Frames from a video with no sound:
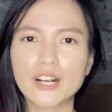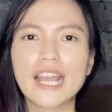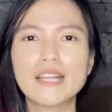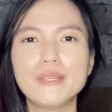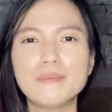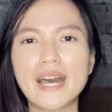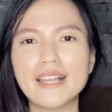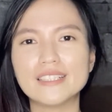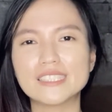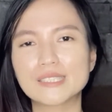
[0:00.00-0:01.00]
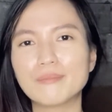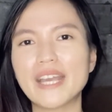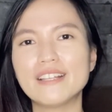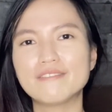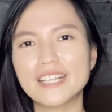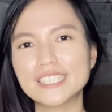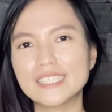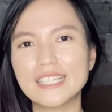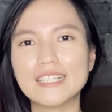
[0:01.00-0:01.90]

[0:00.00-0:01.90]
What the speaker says: can be balanced by investing